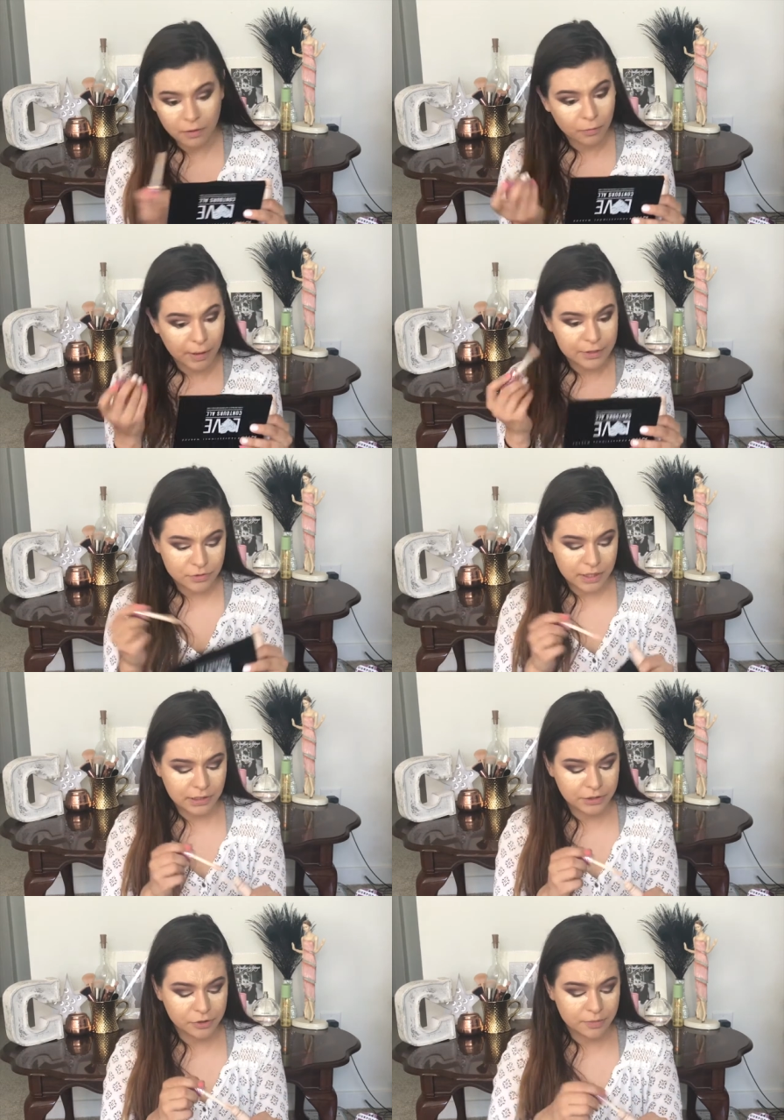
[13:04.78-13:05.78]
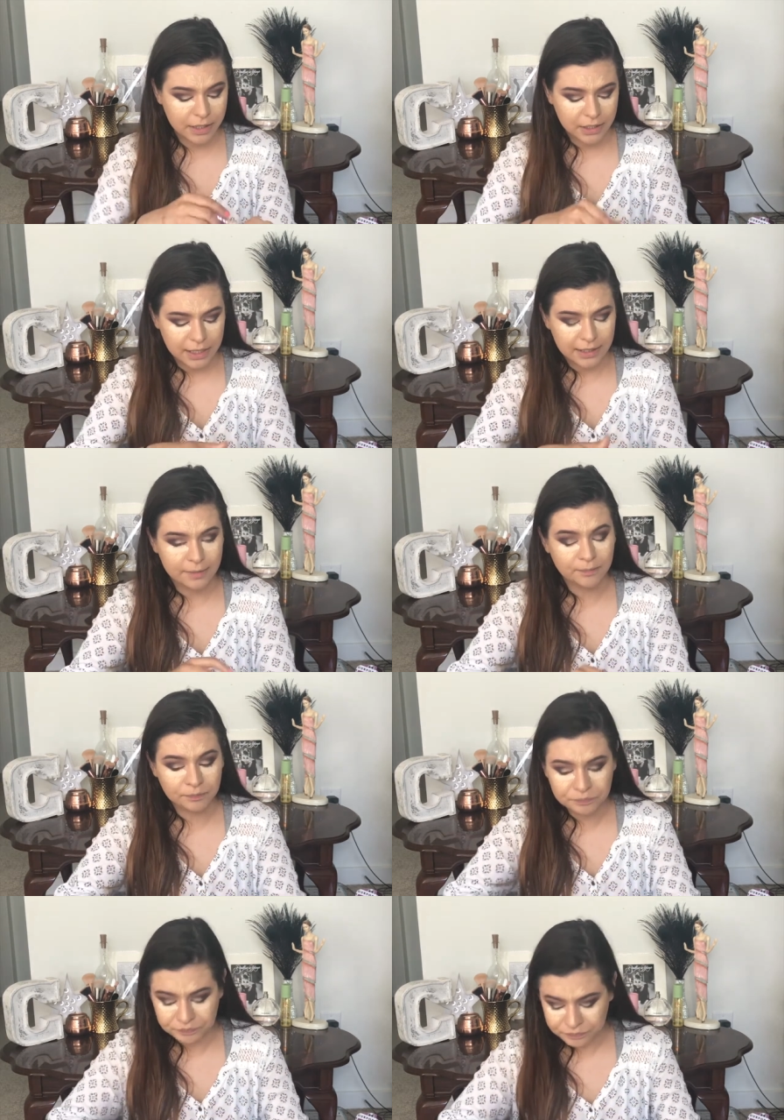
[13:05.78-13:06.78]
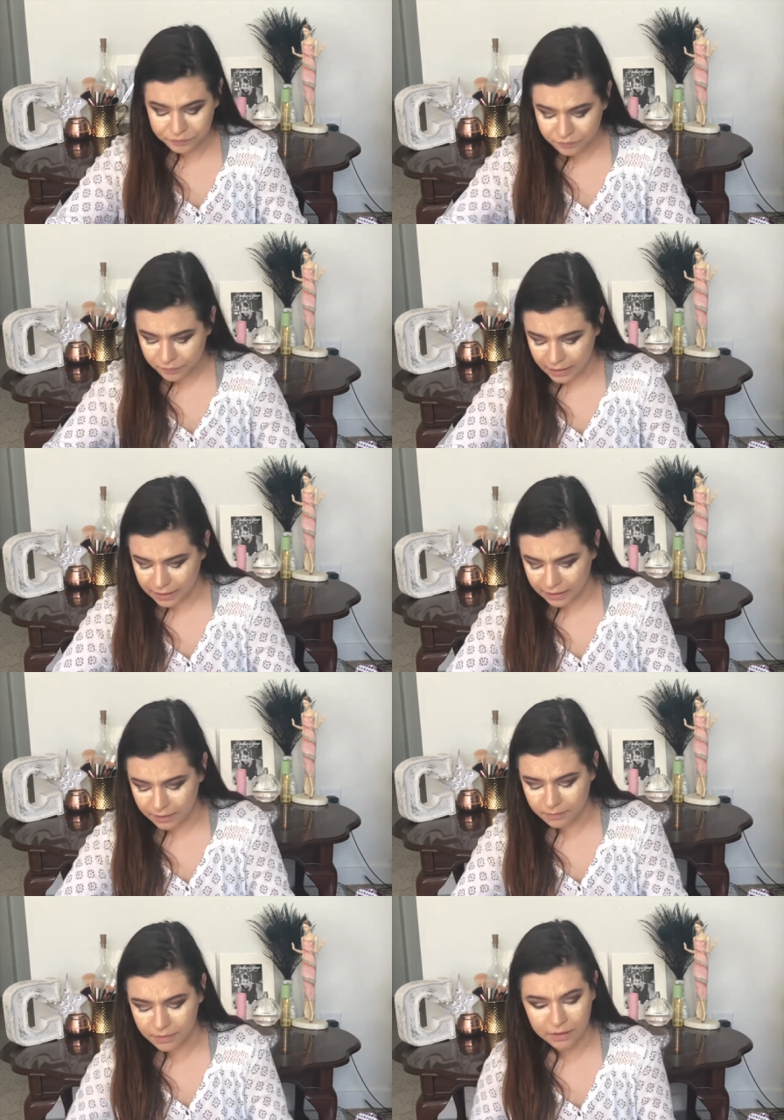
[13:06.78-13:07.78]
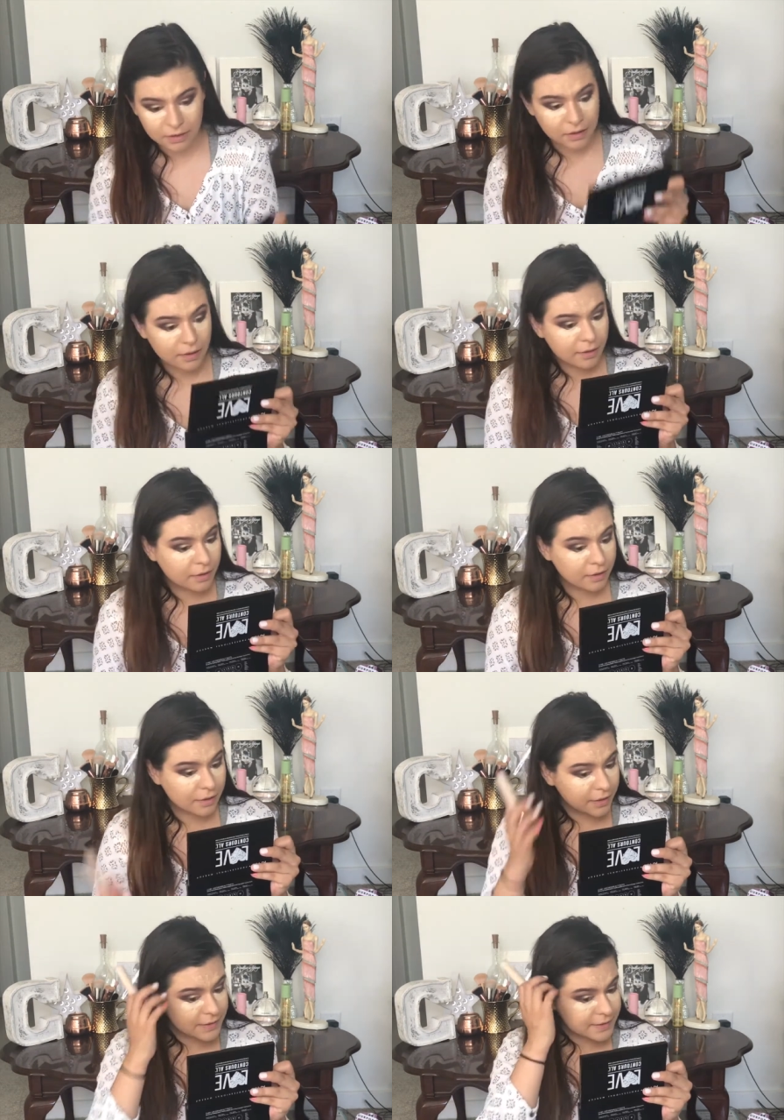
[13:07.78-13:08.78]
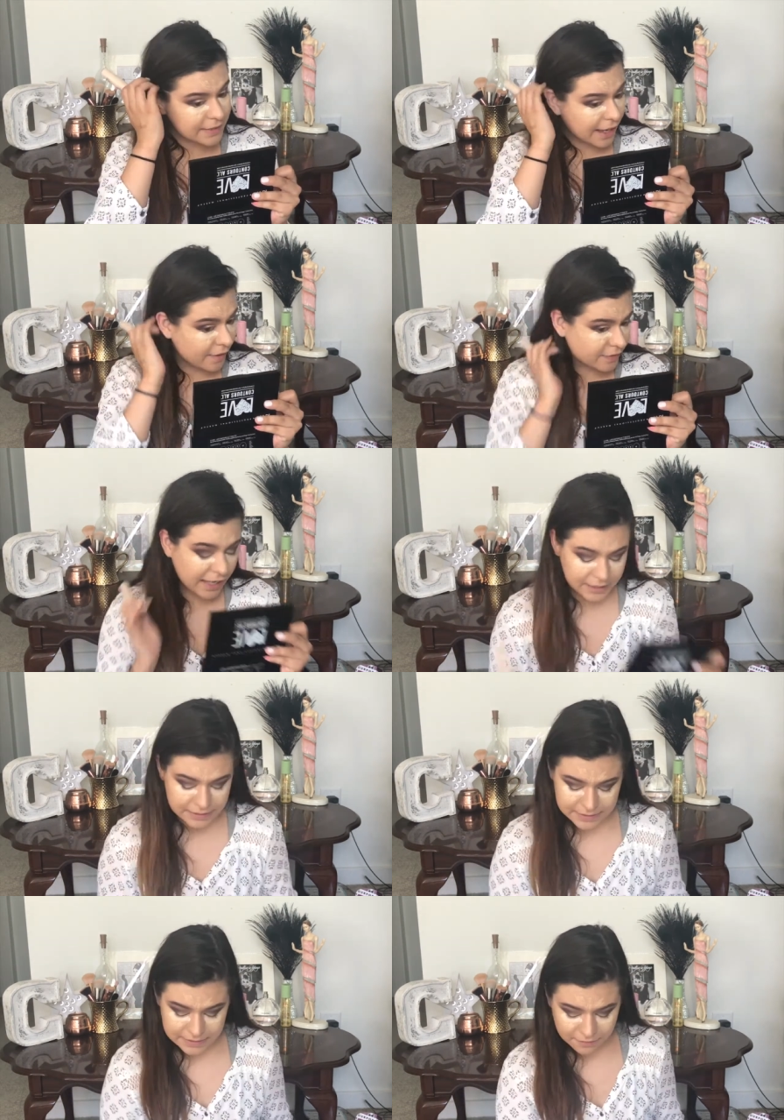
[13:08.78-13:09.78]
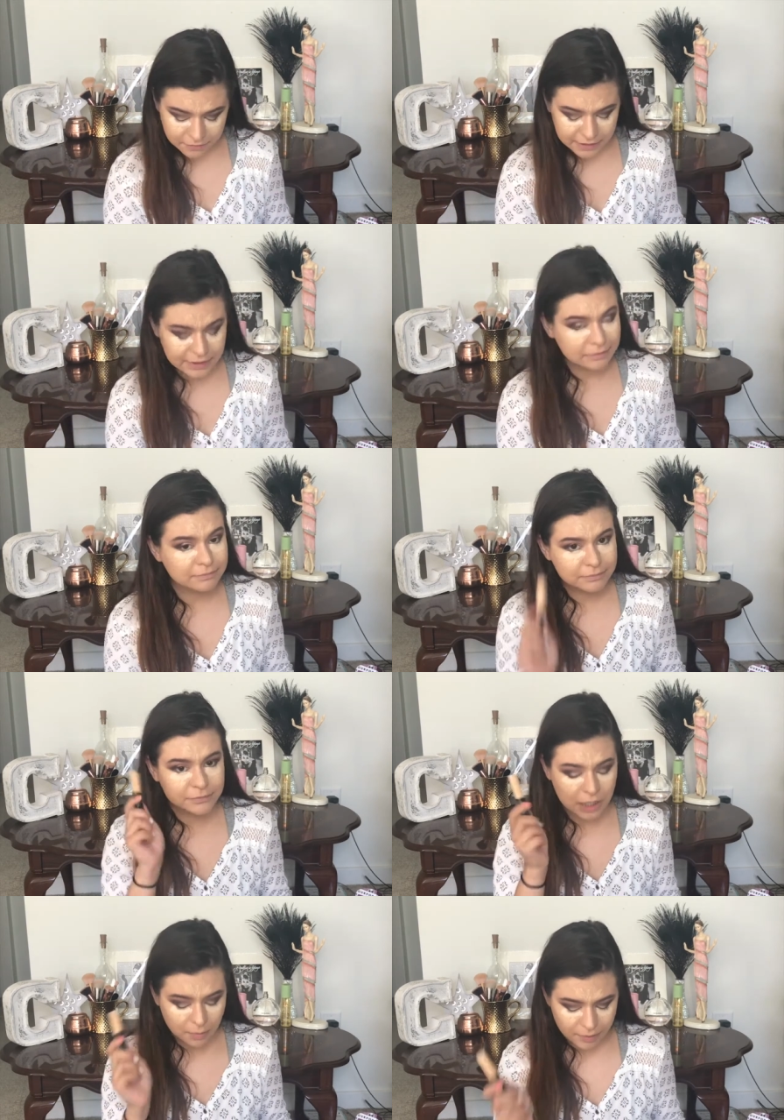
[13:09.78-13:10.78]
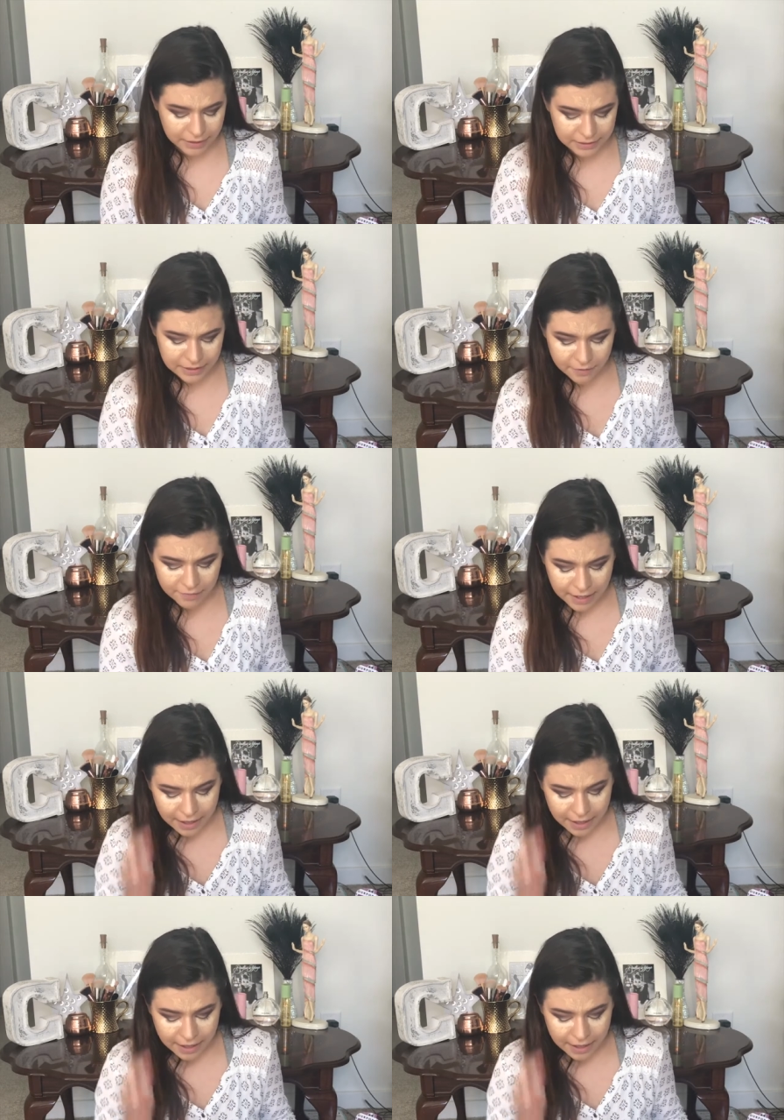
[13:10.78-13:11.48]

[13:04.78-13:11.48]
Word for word: right directly under my eye. Um, Cause yeah, that is definitely not bright enough.